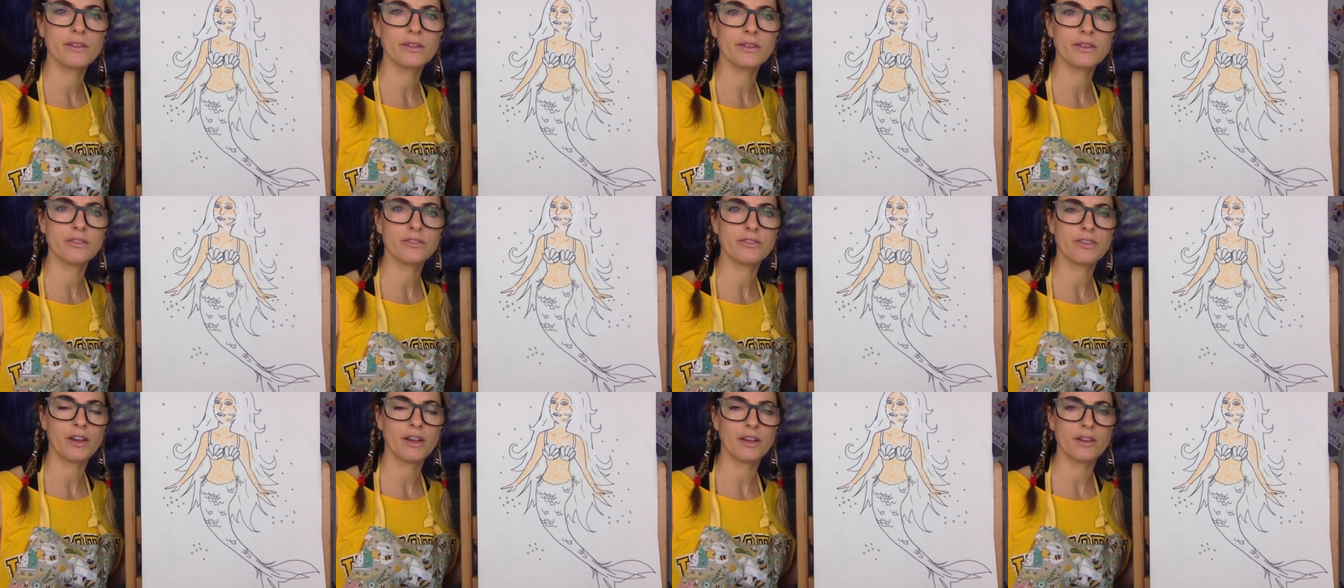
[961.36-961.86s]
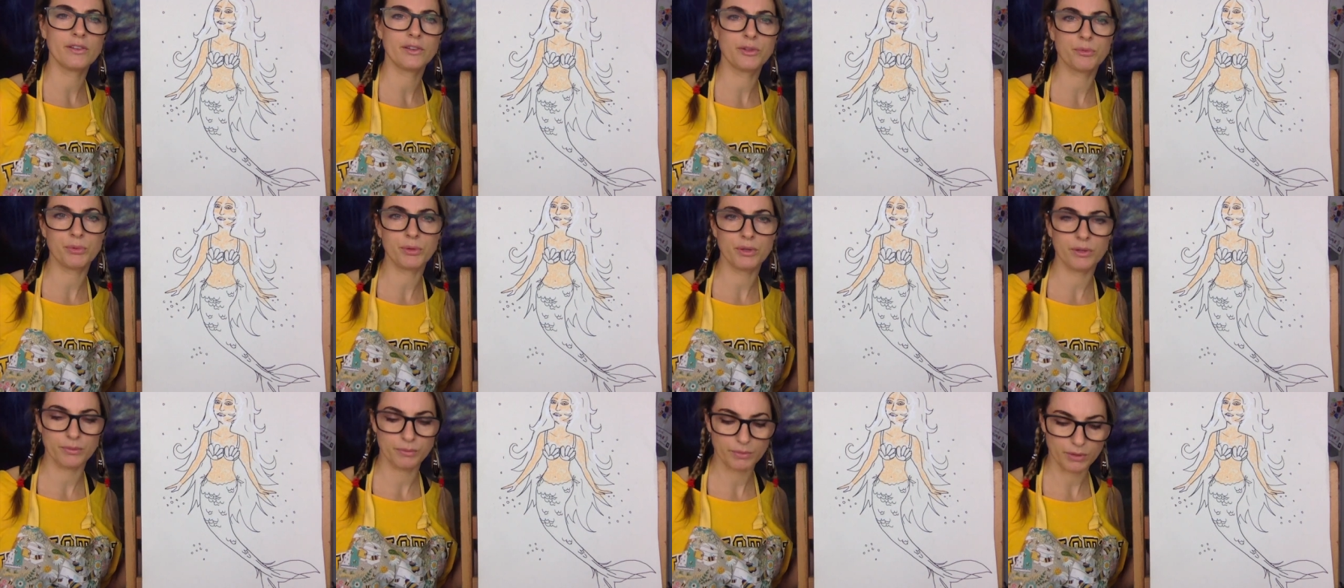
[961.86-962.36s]
on the face,
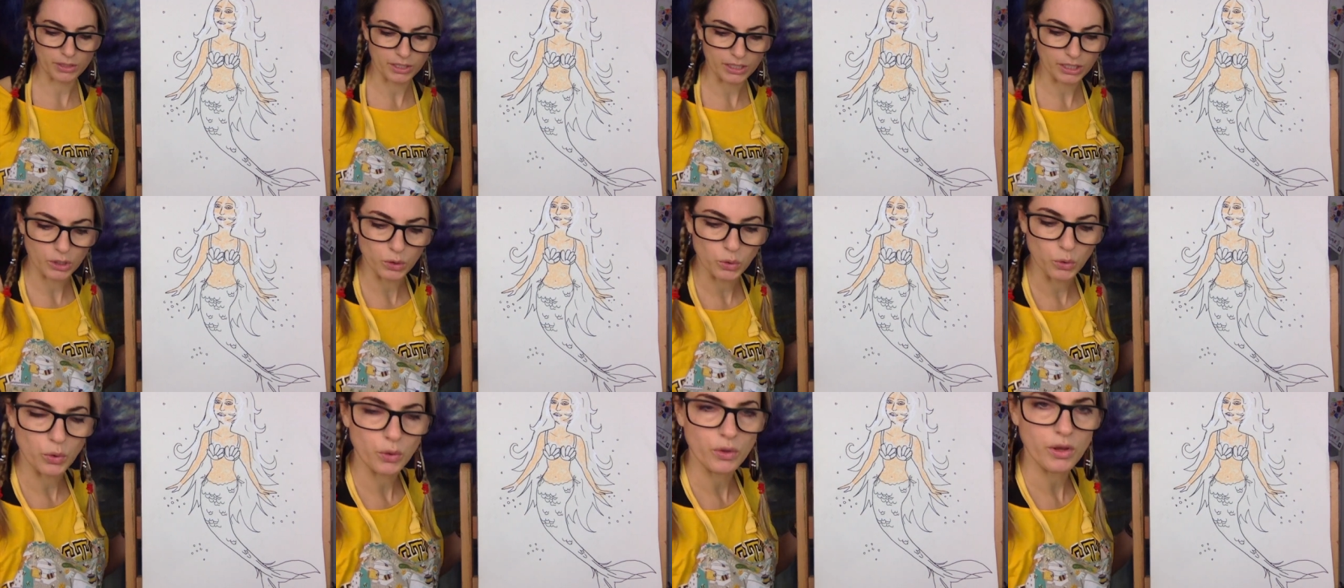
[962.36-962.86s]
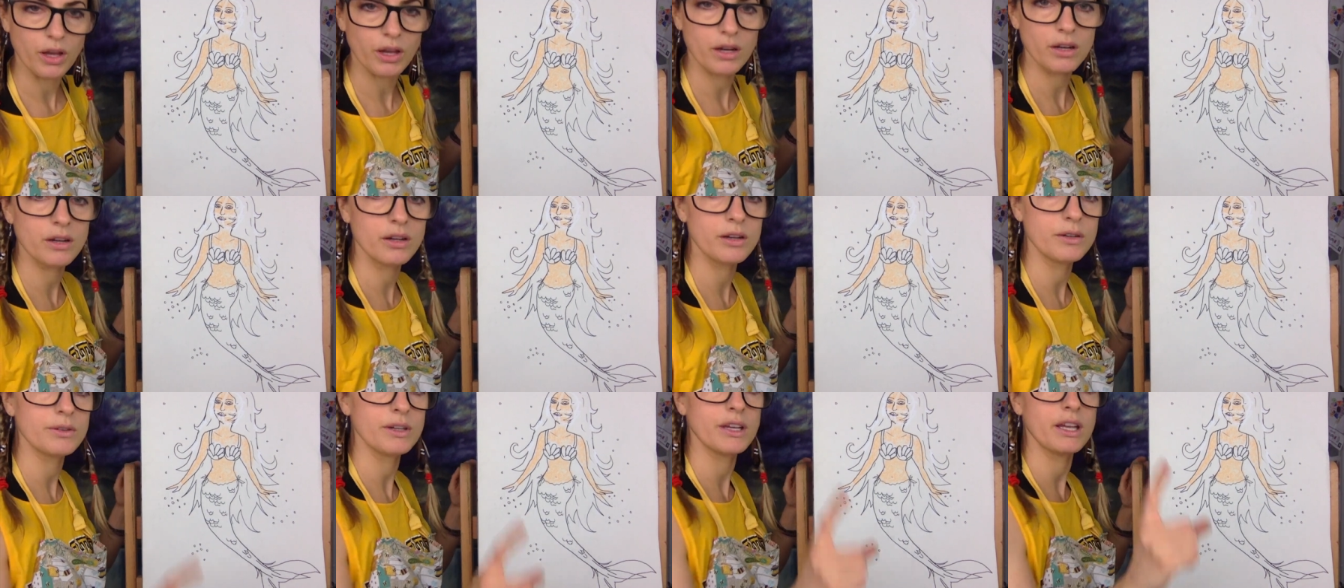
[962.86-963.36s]
but I can ignore that,
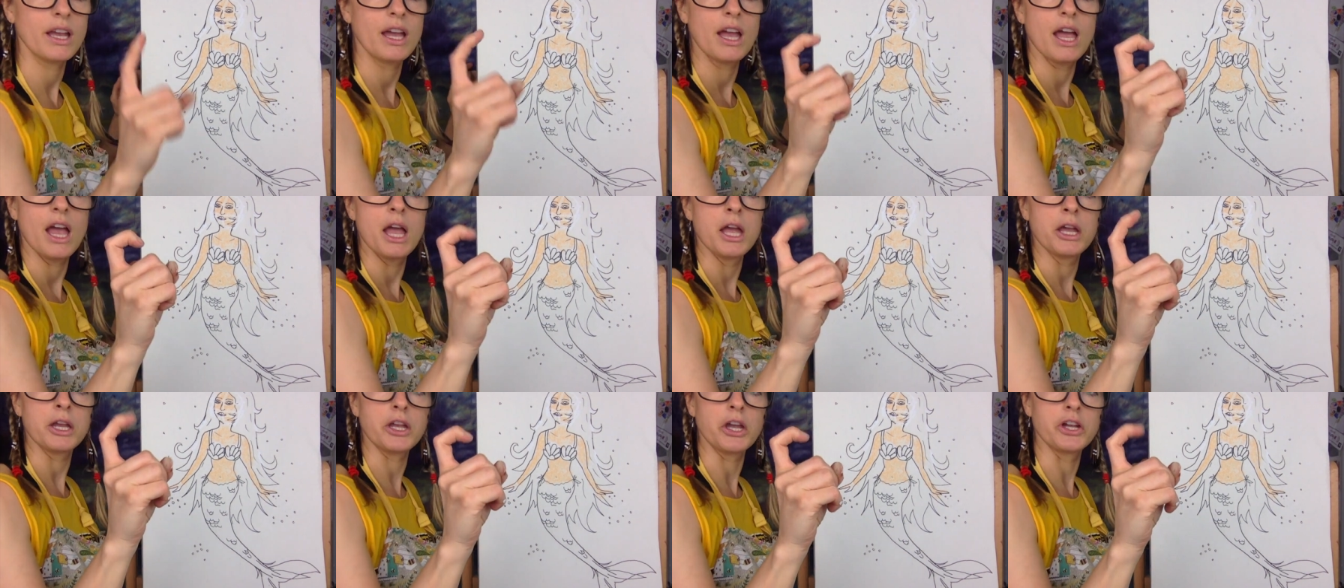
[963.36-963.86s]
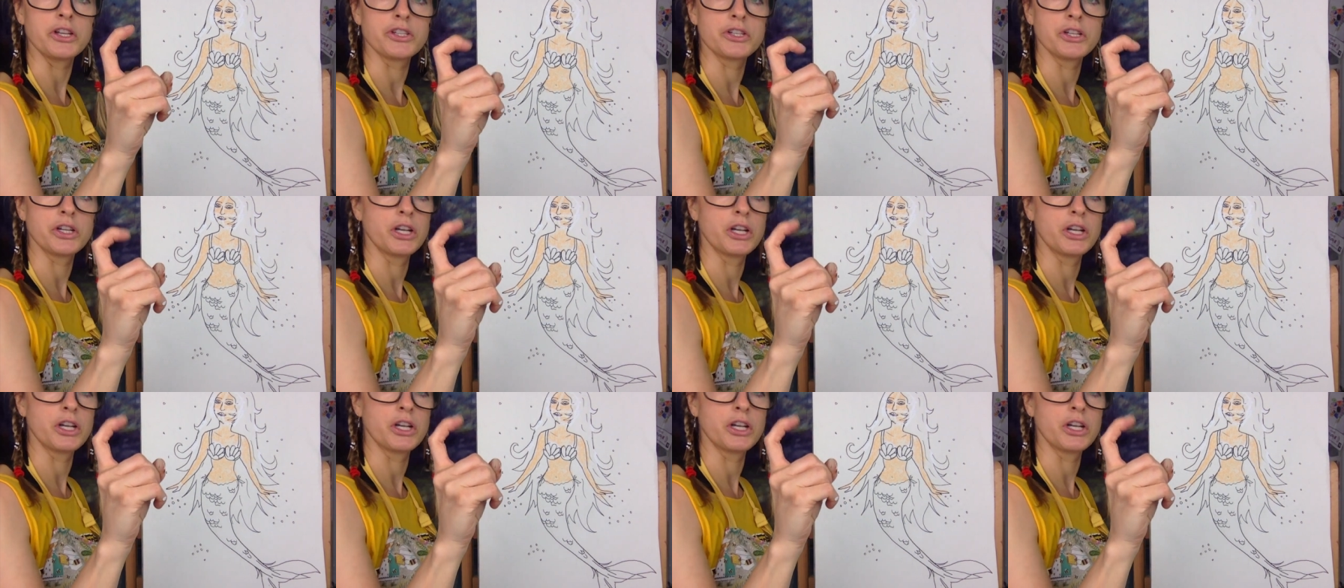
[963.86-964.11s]
can't I? Get your